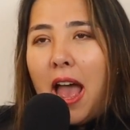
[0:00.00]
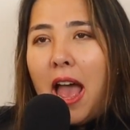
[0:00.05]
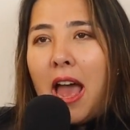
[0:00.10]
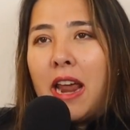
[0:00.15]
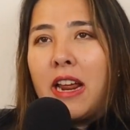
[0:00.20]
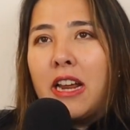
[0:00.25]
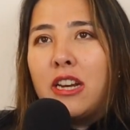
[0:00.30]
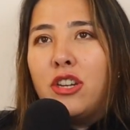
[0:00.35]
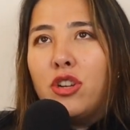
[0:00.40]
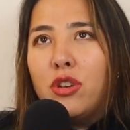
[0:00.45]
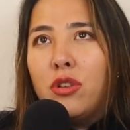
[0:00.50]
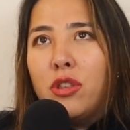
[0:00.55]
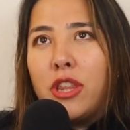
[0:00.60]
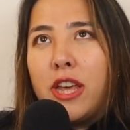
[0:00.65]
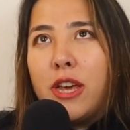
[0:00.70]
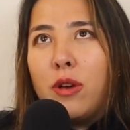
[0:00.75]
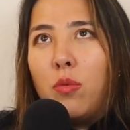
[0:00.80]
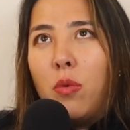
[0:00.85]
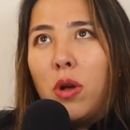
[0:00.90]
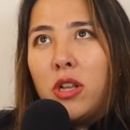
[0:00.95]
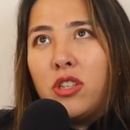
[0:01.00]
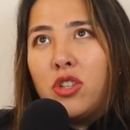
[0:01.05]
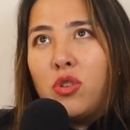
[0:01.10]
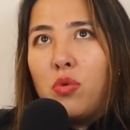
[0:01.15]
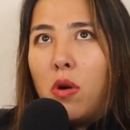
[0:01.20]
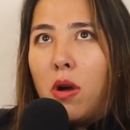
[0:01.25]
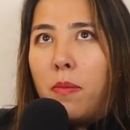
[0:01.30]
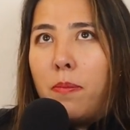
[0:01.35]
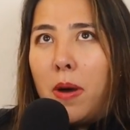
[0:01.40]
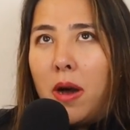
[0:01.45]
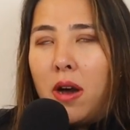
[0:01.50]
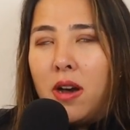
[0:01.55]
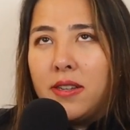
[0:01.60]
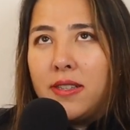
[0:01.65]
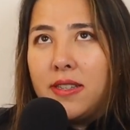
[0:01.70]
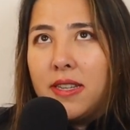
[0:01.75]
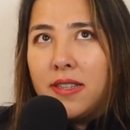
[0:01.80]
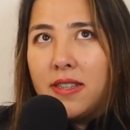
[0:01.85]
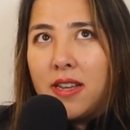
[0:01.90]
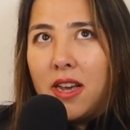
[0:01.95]
And I do think once you are
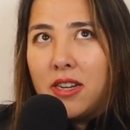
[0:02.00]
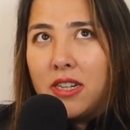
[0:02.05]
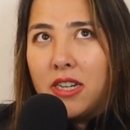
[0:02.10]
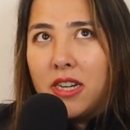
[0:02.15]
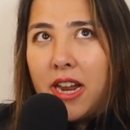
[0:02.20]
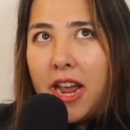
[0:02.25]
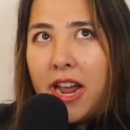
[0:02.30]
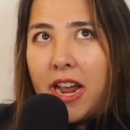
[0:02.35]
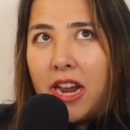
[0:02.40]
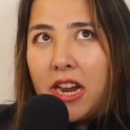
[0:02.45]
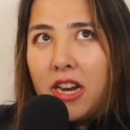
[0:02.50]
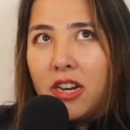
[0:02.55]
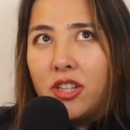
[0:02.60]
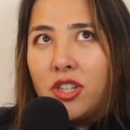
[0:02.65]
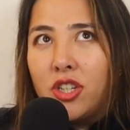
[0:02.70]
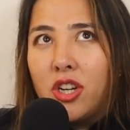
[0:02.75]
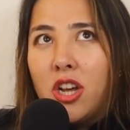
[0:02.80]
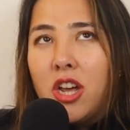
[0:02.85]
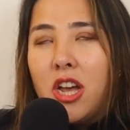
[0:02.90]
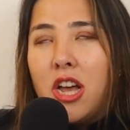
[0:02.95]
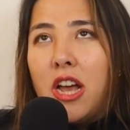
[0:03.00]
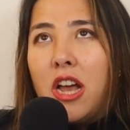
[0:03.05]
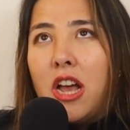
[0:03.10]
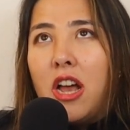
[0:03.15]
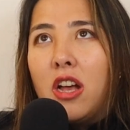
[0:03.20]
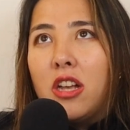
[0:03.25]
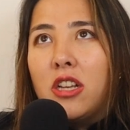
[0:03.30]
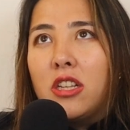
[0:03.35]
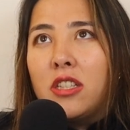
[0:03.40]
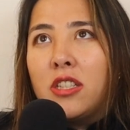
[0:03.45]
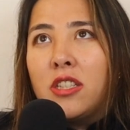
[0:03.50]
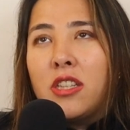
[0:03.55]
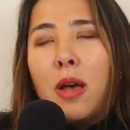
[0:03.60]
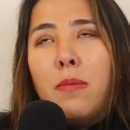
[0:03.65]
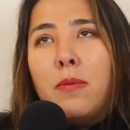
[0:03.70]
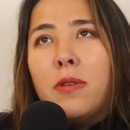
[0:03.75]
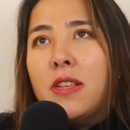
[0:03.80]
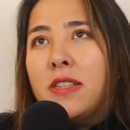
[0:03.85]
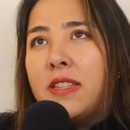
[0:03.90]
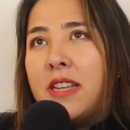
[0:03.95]
past a certain age,
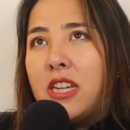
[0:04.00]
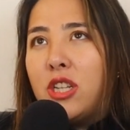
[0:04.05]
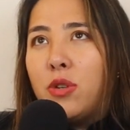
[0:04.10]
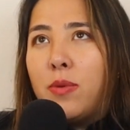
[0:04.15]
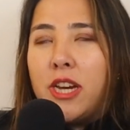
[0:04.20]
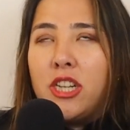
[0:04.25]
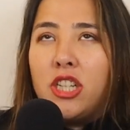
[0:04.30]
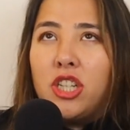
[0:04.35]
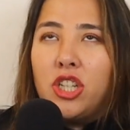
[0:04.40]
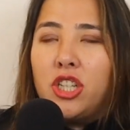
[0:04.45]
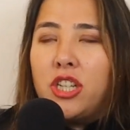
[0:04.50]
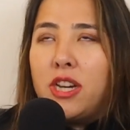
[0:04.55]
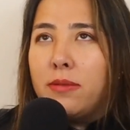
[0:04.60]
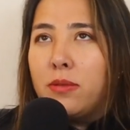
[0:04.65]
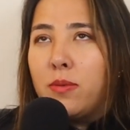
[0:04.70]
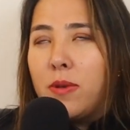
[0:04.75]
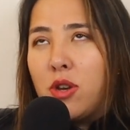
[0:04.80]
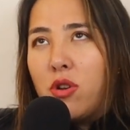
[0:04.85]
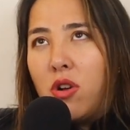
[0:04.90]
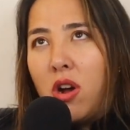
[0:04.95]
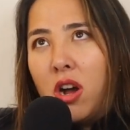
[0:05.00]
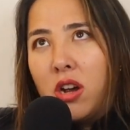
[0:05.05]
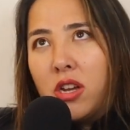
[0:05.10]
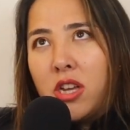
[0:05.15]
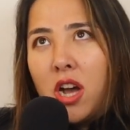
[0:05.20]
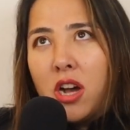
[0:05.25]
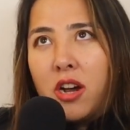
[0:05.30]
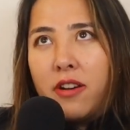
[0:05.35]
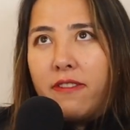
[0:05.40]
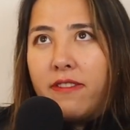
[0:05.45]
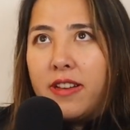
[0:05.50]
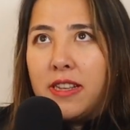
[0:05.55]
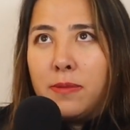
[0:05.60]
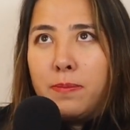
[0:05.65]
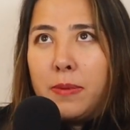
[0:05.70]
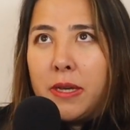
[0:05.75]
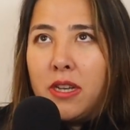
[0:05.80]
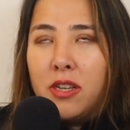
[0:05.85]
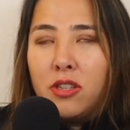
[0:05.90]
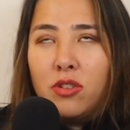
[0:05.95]
some of the situationships when you're younger is
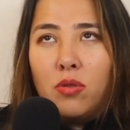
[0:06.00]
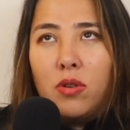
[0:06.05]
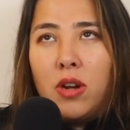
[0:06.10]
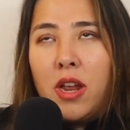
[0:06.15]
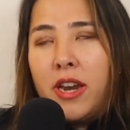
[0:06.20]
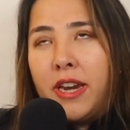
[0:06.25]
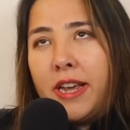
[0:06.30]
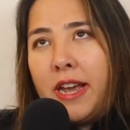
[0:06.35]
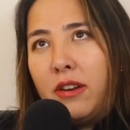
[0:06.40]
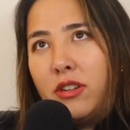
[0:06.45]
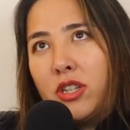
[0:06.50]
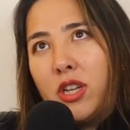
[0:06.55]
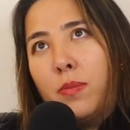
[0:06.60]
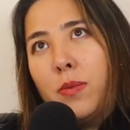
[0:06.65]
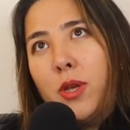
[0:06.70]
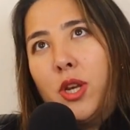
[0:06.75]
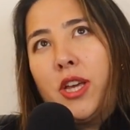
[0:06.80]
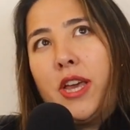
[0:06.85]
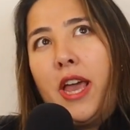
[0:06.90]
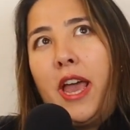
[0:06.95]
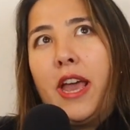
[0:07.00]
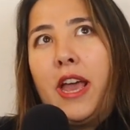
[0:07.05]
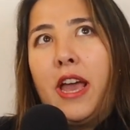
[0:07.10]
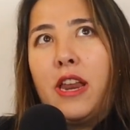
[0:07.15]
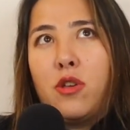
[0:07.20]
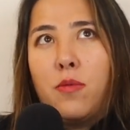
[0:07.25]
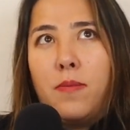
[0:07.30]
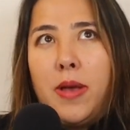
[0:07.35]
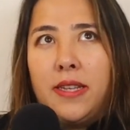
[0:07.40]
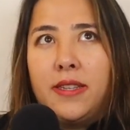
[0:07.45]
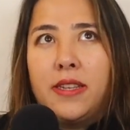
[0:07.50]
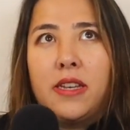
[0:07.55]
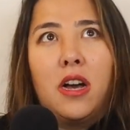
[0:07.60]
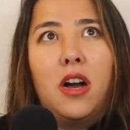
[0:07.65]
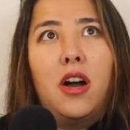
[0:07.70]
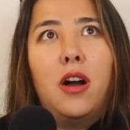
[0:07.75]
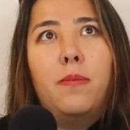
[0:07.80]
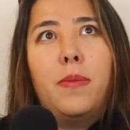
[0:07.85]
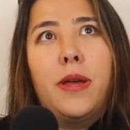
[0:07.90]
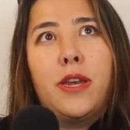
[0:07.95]
because you're learning how to communicate and you're messing
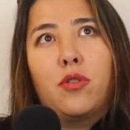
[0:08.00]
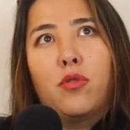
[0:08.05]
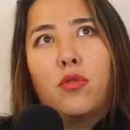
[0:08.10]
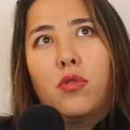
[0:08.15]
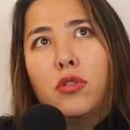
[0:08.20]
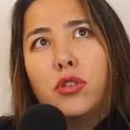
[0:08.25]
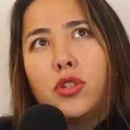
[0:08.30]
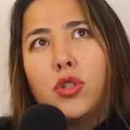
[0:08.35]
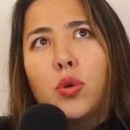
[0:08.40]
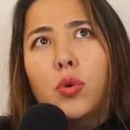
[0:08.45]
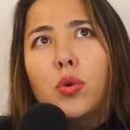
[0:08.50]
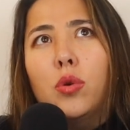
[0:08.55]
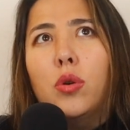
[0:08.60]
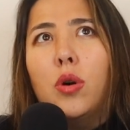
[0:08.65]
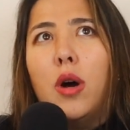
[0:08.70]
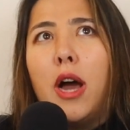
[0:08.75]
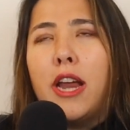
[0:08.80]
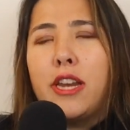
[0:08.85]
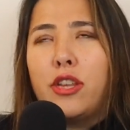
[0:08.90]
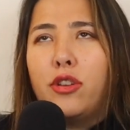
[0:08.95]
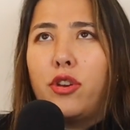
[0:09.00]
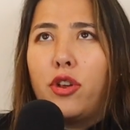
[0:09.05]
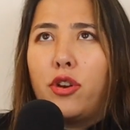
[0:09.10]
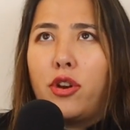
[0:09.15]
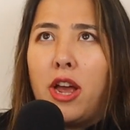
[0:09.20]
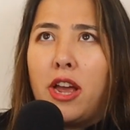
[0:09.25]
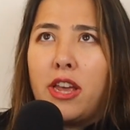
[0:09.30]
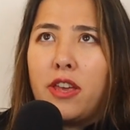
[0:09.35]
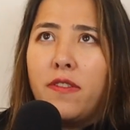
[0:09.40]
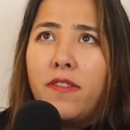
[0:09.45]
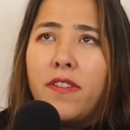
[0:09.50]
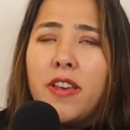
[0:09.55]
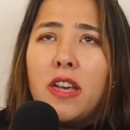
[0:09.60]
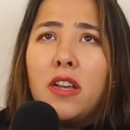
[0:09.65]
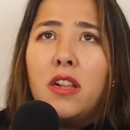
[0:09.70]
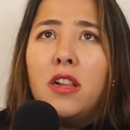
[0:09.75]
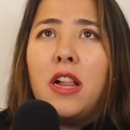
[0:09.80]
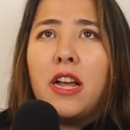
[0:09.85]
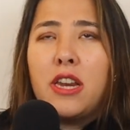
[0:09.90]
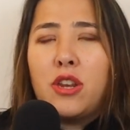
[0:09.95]
up and you're not sure and you don't know how you
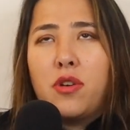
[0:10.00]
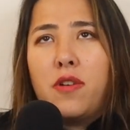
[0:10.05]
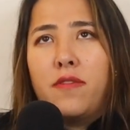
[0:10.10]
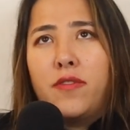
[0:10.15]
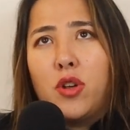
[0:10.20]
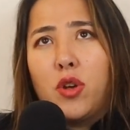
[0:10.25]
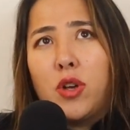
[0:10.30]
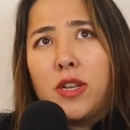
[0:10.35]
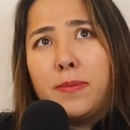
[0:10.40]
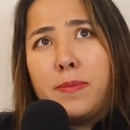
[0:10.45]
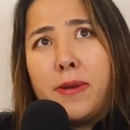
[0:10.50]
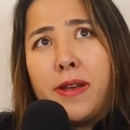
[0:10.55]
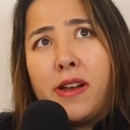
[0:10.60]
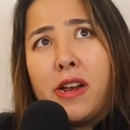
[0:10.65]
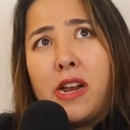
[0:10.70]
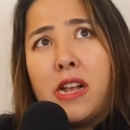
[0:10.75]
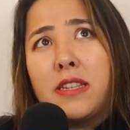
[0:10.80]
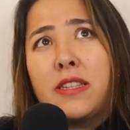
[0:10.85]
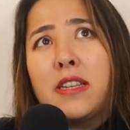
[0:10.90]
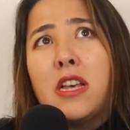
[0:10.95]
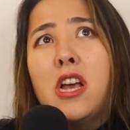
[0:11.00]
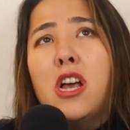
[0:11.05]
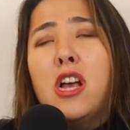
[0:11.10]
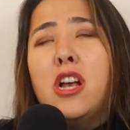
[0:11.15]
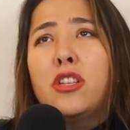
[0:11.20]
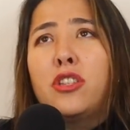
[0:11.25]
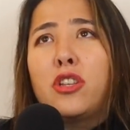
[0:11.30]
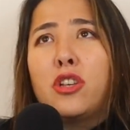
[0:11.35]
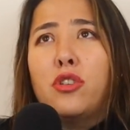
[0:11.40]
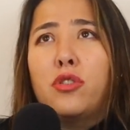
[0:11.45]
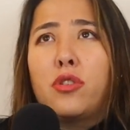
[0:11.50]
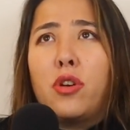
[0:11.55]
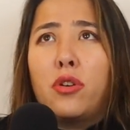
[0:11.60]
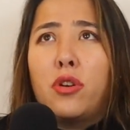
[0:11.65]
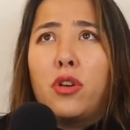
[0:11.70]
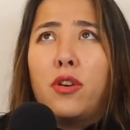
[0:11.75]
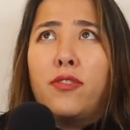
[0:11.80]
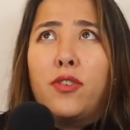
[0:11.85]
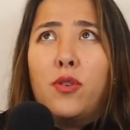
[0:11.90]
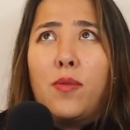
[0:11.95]
feel and you have no experience. So you don't
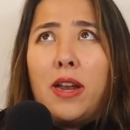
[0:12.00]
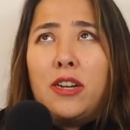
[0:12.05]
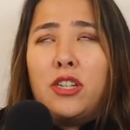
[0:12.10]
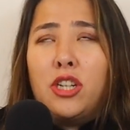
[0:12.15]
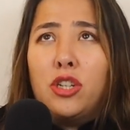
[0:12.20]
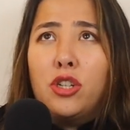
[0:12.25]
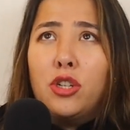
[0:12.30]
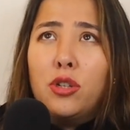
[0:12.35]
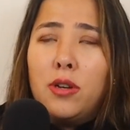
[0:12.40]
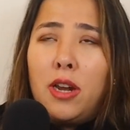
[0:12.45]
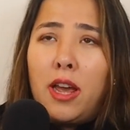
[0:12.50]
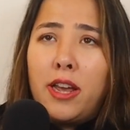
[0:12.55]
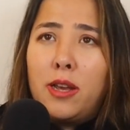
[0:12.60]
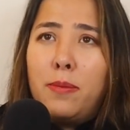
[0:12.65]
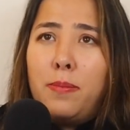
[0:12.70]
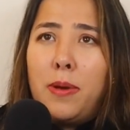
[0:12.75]
know if you actually do like a